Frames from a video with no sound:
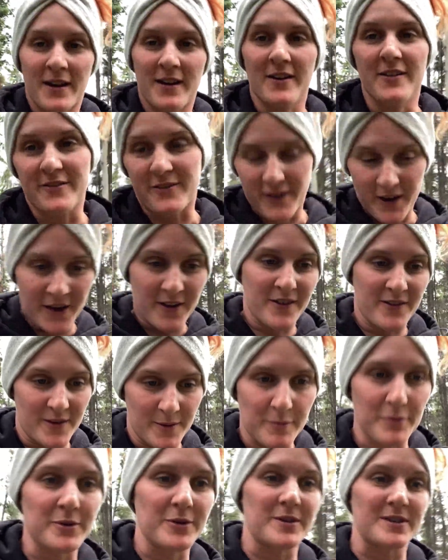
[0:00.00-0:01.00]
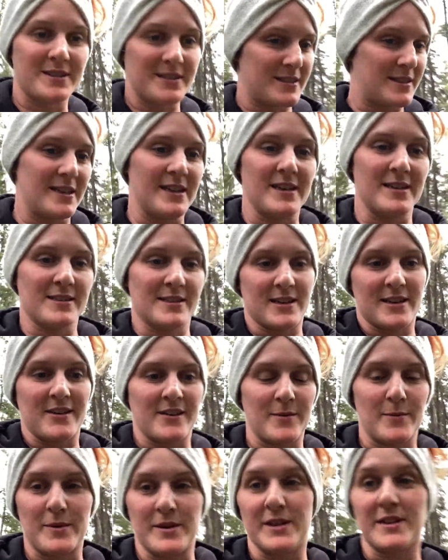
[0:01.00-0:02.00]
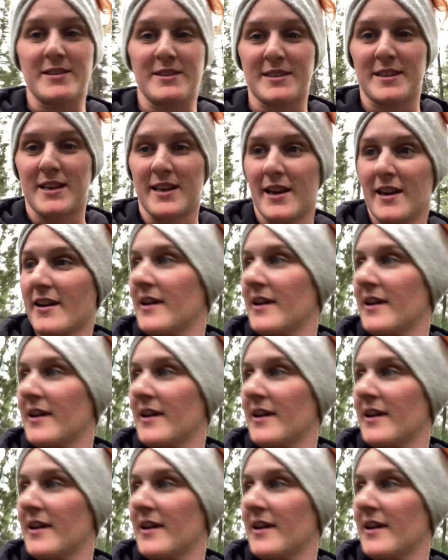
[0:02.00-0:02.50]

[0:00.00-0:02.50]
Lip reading: of the bluest lakes here in BC.